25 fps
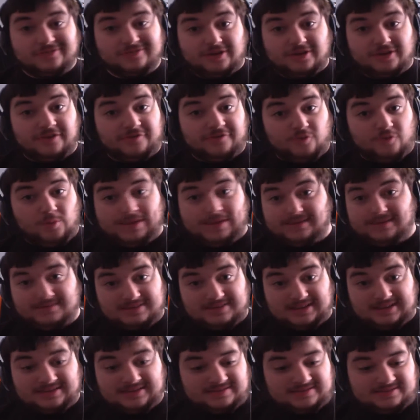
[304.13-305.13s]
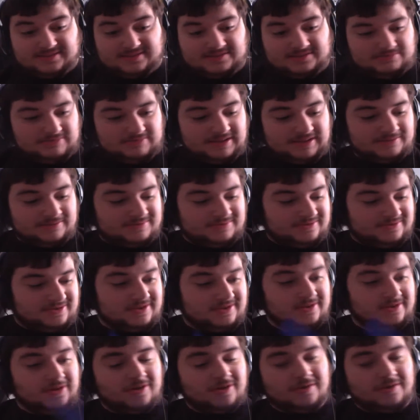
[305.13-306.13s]
for weak discs. Absolutely
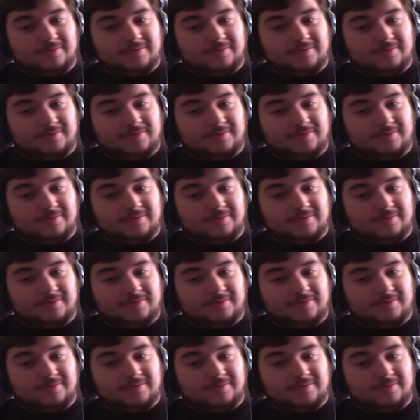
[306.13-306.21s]
not. I mean,